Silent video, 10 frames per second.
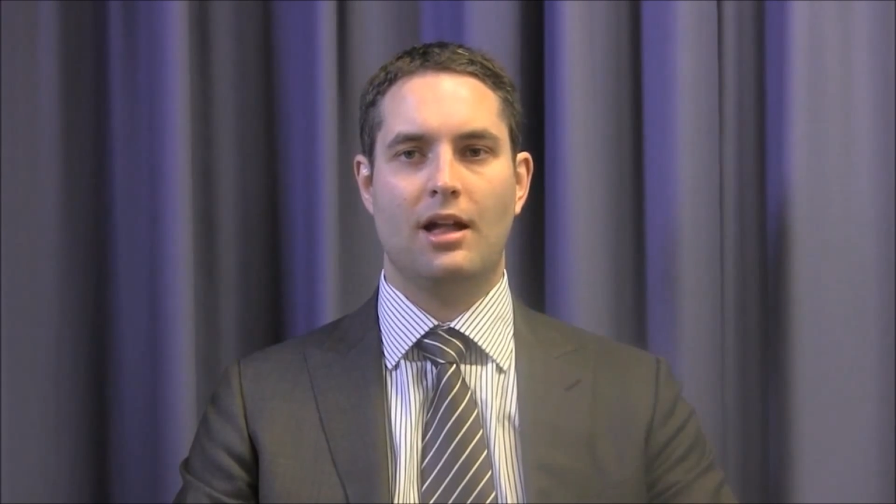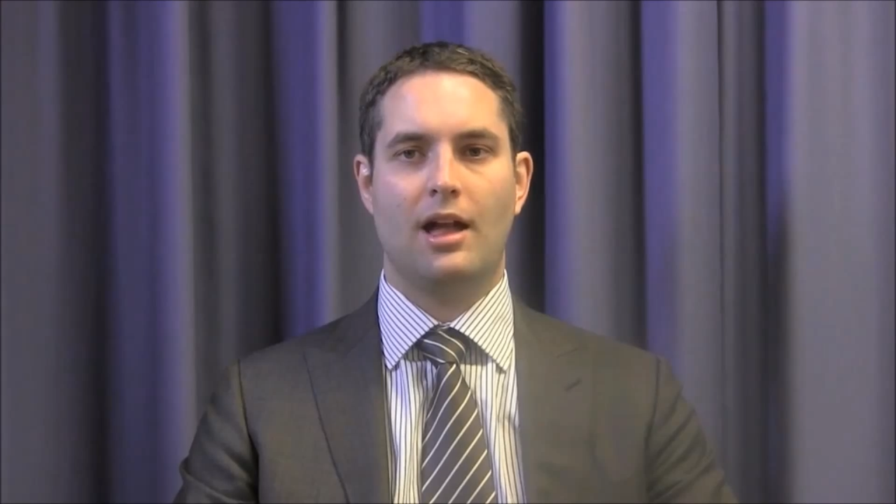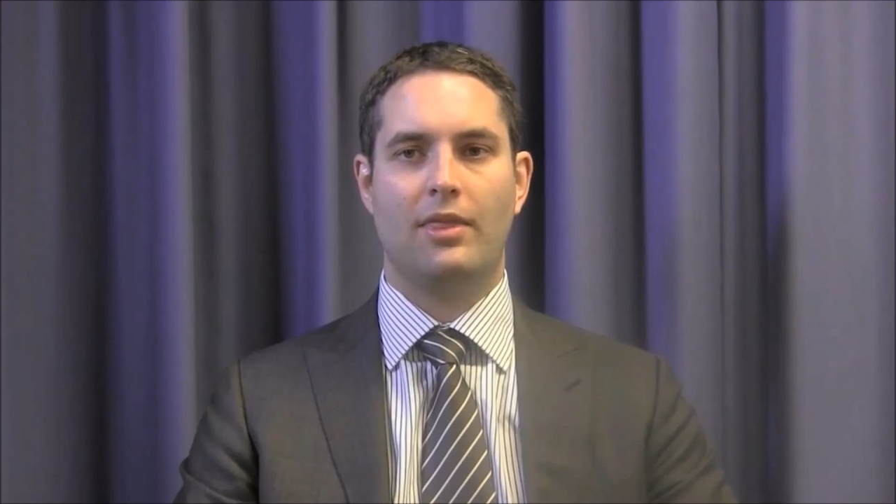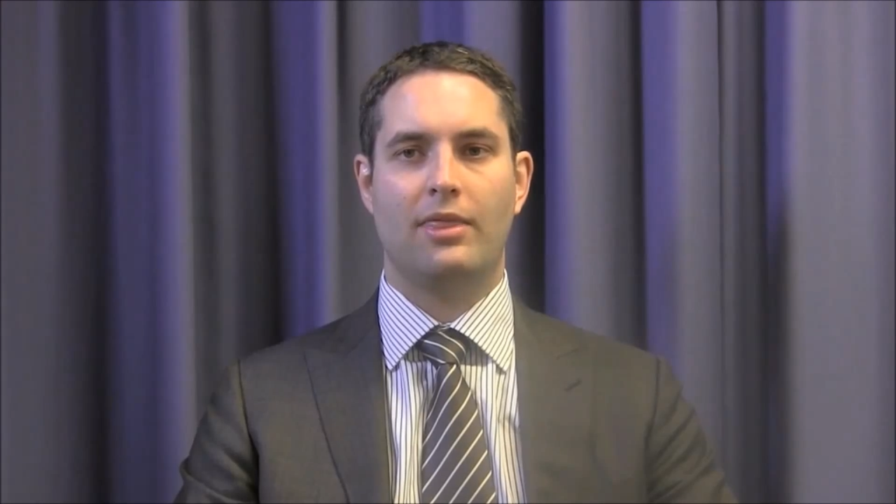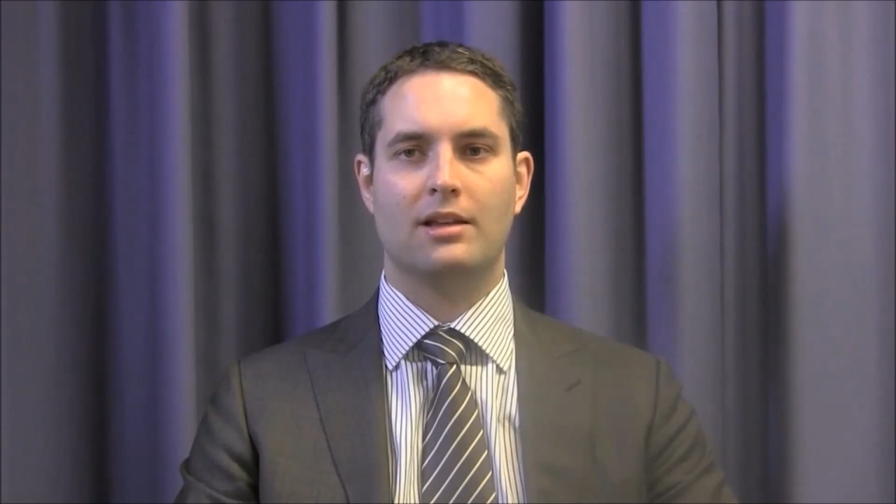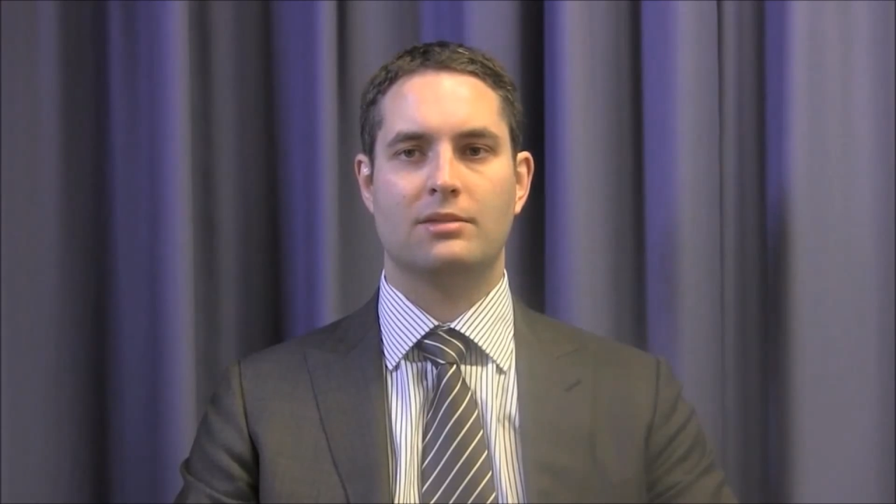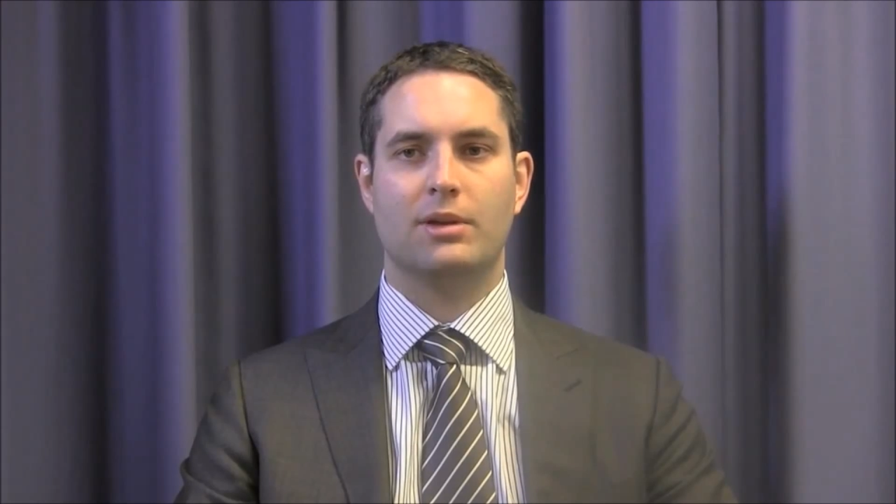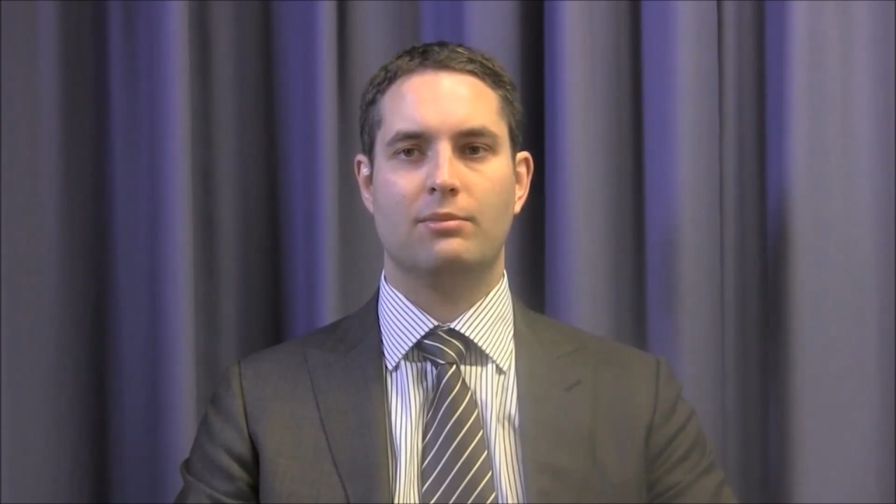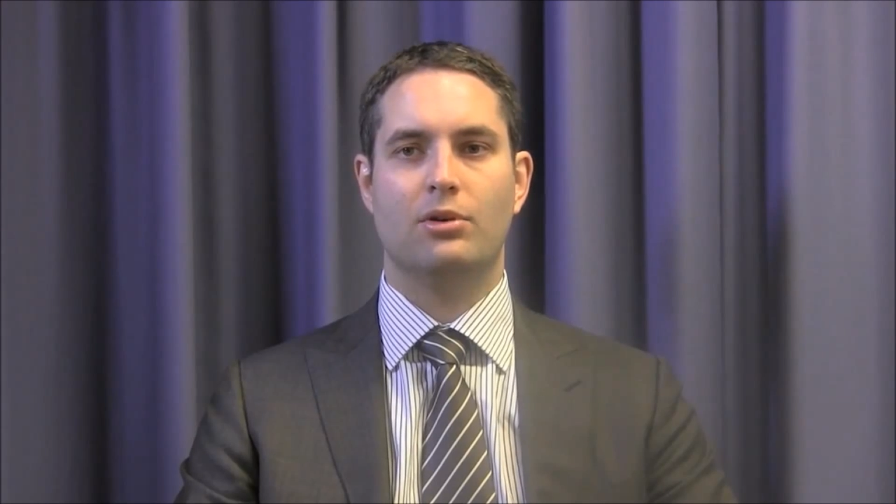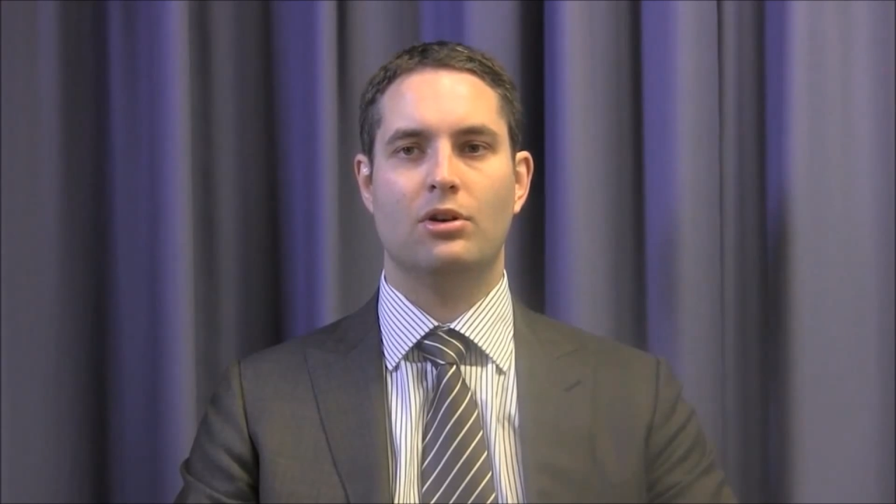and thus
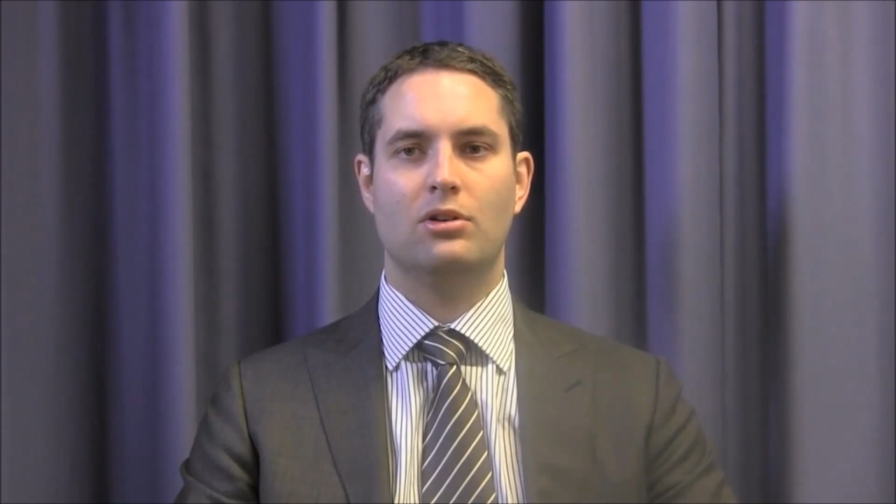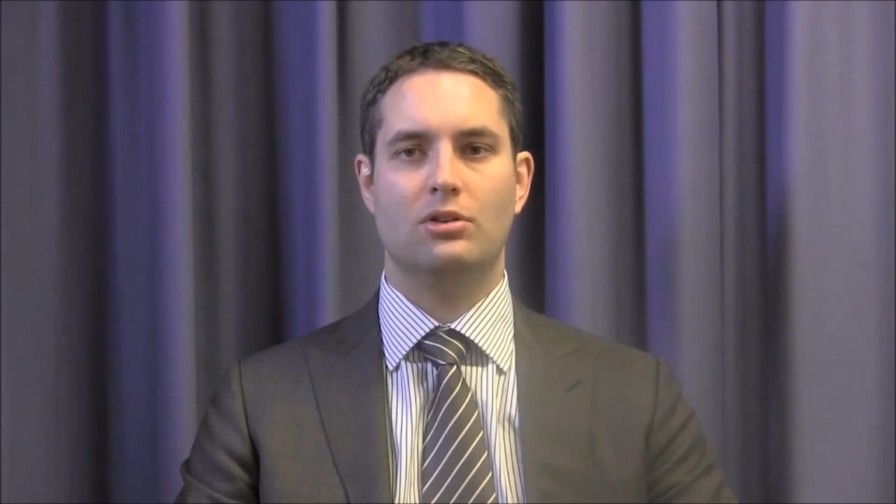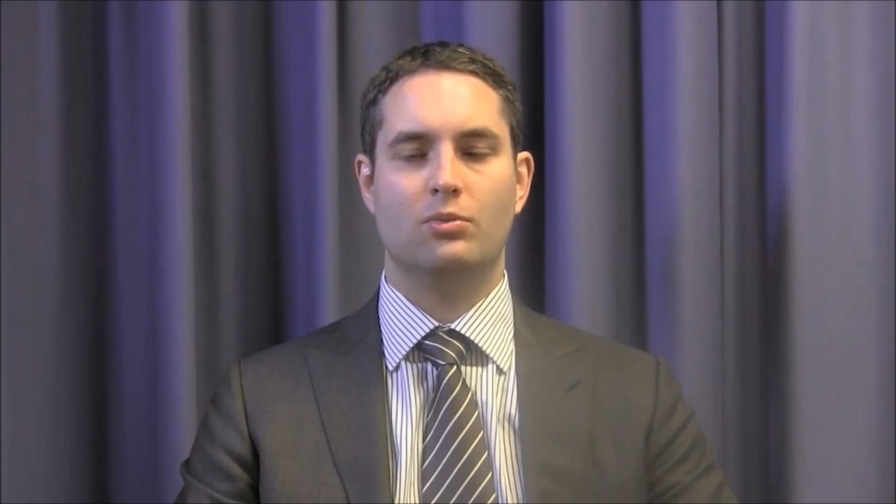be burdened